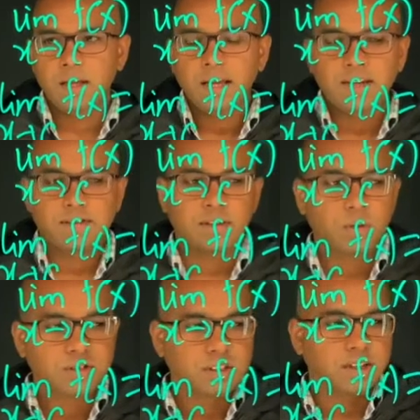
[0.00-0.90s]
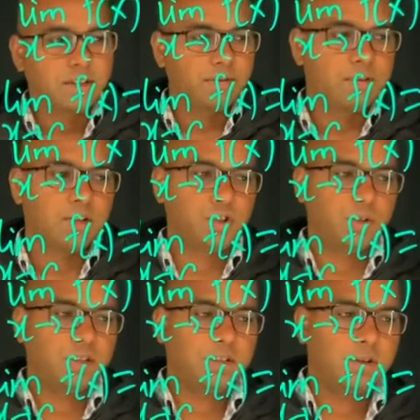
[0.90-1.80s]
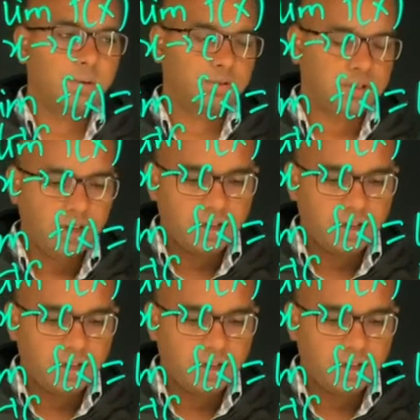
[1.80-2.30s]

It is an oscillating function. It goes,